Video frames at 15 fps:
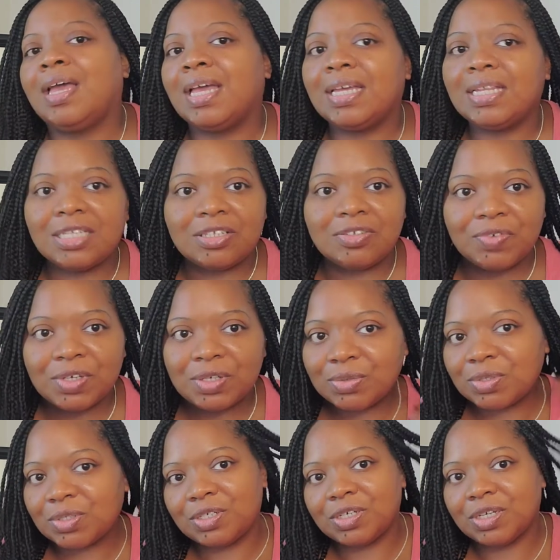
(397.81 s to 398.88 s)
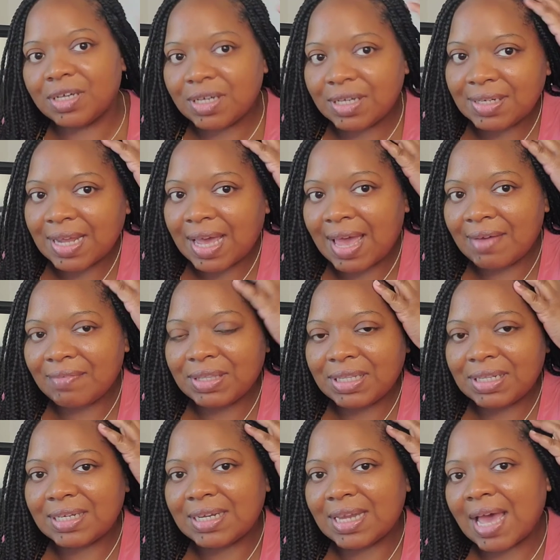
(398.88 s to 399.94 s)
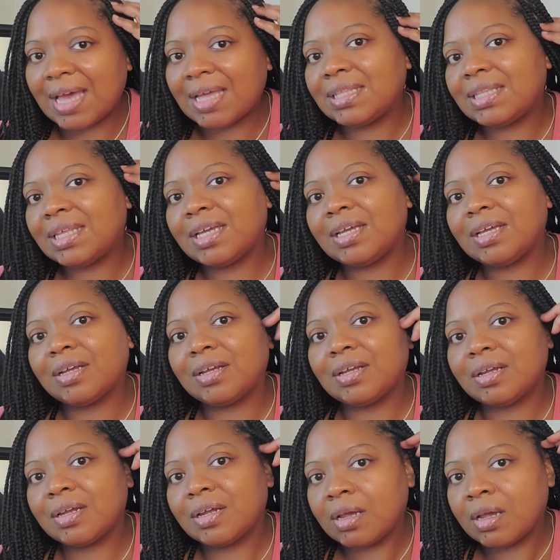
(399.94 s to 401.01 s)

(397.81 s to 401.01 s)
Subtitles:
it just feels good not having the knot there.